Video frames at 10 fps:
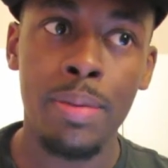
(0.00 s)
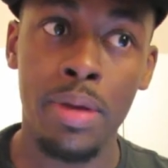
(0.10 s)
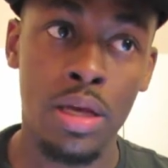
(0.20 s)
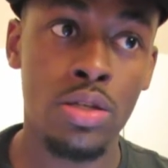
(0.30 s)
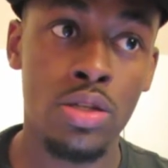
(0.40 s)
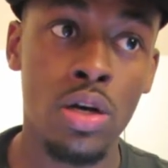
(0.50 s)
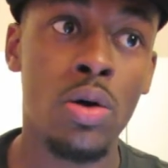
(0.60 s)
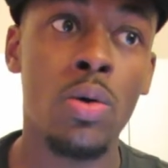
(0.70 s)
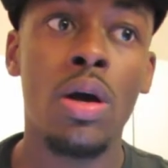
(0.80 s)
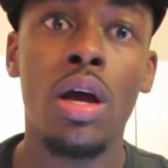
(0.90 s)
Being as
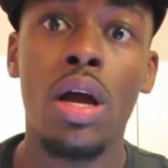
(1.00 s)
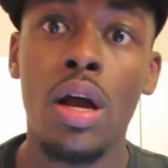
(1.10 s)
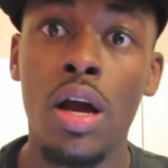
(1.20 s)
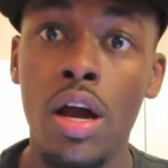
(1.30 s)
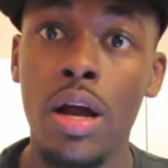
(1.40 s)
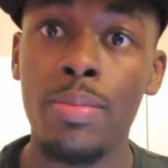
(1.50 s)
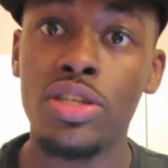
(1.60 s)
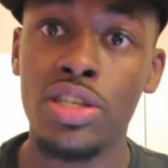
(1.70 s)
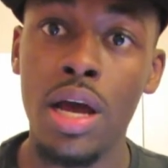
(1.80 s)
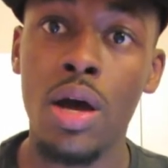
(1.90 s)
though her and
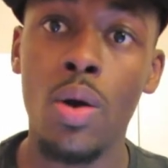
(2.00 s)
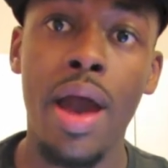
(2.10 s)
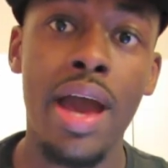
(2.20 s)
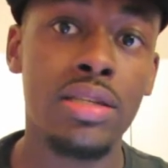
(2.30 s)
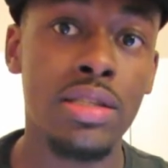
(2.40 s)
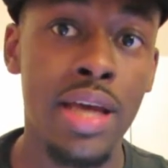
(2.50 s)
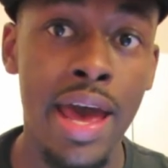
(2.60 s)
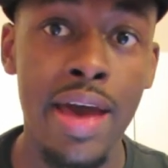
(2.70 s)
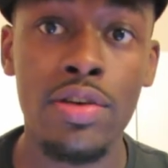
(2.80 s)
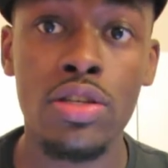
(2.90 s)
Michelle actually
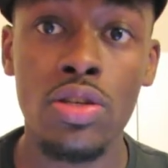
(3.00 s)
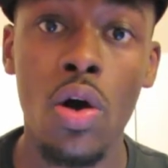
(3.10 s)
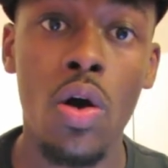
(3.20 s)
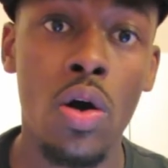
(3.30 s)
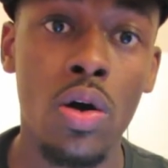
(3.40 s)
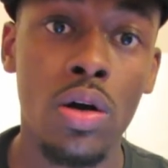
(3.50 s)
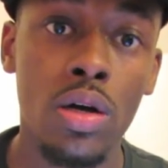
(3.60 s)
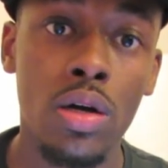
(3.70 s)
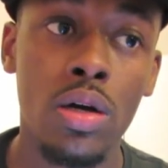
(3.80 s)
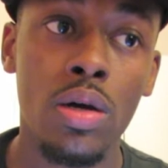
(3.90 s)
have a song
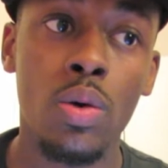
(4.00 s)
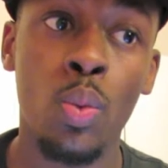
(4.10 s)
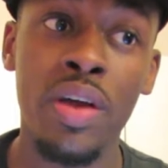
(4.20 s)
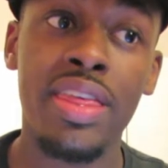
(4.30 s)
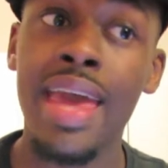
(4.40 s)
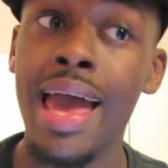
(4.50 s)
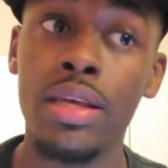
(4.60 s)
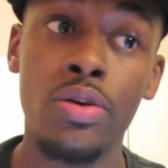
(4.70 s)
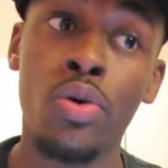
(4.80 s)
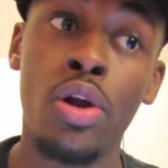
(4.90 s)
with
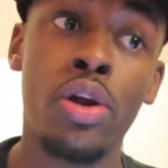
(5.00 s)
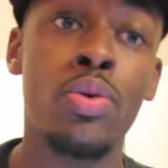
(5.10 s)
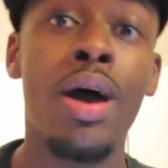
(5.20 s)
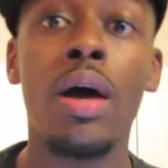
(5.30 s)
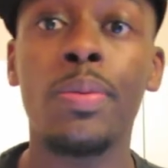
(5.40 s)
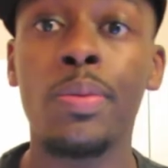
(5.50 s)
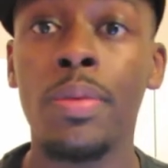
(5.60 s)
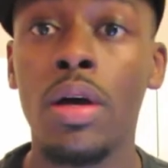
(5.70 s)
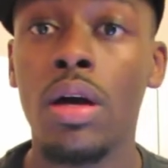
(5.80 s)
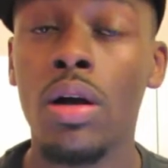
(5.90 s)
Kelly on her new
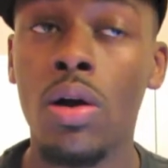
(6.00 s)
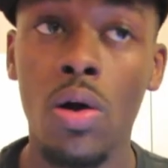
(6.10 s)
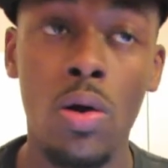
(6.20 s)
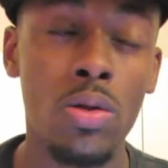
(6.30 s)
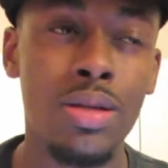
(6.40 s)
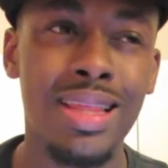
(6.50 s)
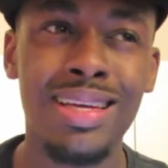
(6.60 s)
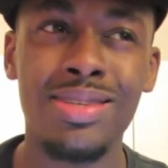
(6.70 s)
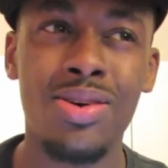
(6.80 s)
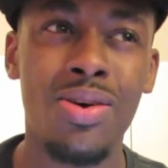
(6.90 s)
album called, I
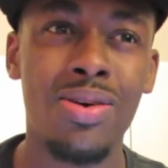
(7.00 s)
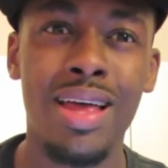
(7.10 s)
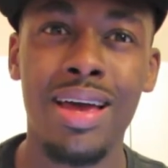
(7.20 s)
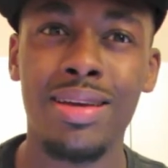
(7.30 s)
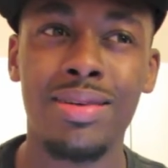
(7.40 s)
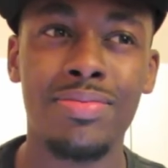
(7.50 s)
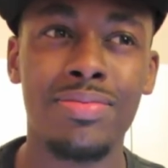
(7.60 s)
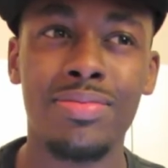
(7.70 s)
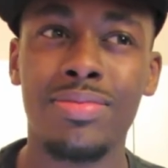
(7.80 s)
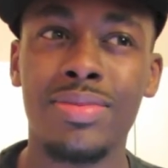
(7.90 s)
think it's called, like,
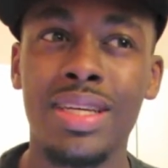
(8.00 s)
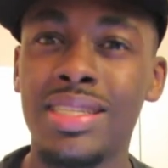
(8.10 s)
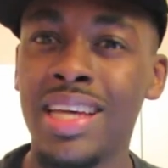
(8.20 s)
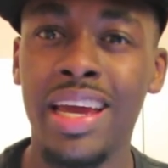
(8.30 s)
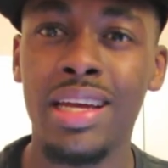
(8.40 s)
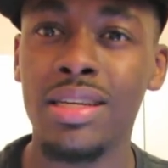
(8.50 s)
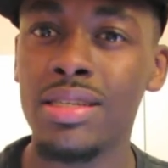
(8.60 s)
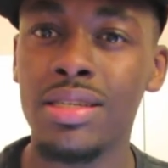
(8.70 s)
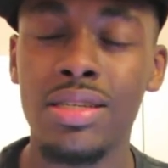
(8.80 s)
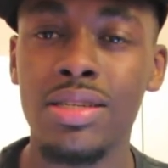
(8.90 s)

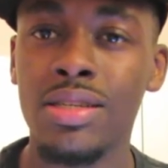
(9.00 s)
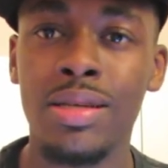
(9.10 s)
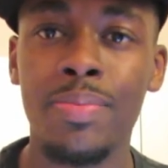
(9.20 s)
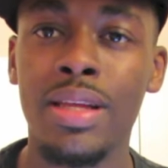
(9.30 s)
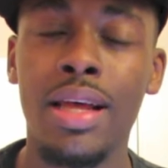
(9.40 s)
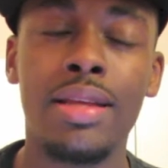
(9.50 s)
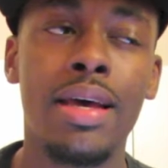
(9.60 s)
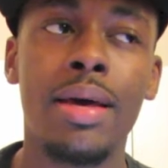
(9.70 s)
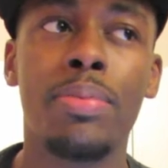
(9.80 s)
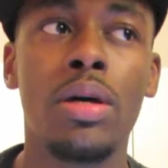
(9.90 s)
Changed or something like
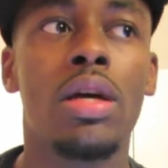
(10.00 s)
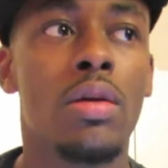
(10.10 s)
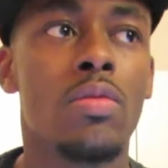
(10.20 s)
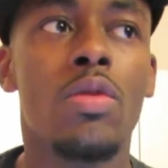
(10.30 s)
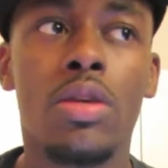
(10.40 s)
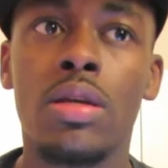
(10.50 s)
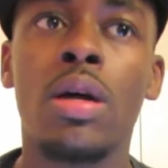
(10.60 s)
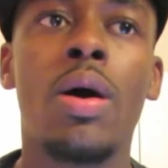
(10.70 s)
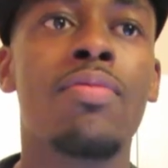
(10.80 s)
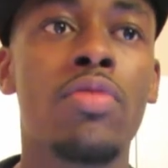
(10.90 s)
that. But, you
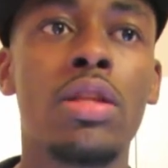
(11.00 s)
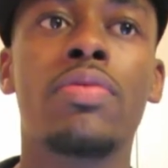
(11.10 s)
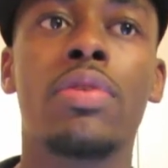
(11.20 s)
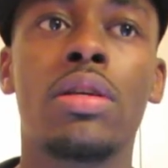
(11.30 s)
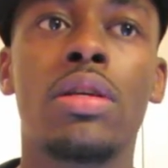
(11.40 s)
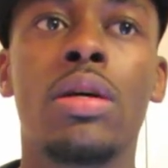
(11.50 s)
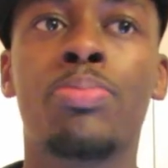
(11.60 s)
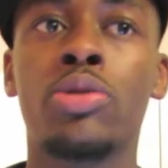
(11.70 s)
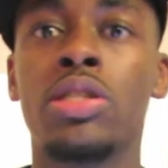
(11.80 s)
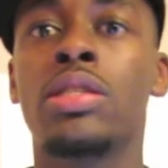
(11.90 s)
know, I'm really, really
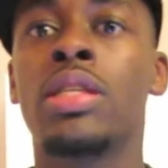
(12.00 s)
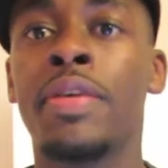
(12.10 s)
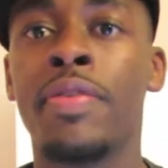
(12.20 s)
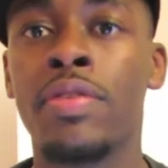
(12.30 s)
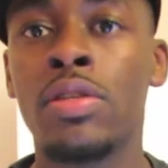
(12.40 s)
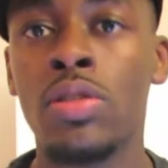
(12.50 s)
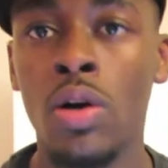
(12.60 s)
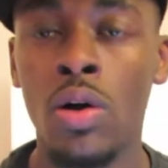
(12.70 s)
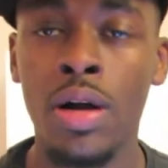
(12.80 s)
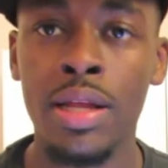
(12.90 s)
appreciative of the
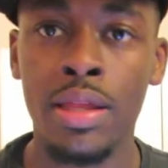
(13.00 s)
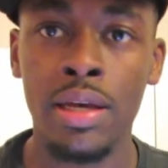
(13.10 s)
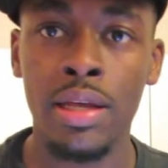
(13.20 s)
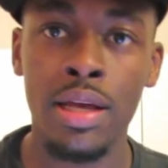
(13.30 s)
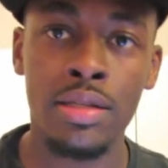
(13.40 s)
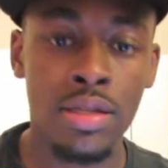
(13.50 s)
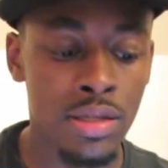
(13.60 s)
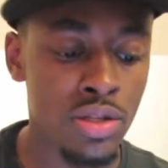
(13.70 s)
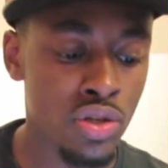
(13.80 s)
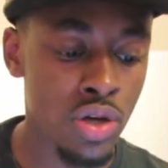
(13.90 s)
song. I think it lets
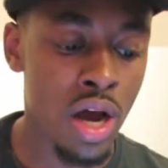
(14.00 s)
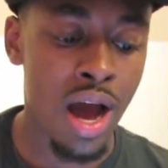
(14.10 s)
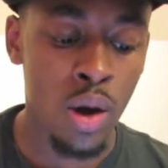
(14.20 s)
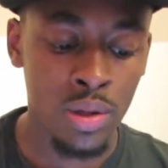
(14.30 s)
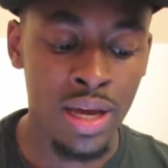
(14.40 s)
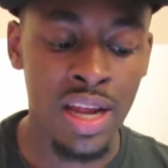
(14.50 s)
us into her outlet.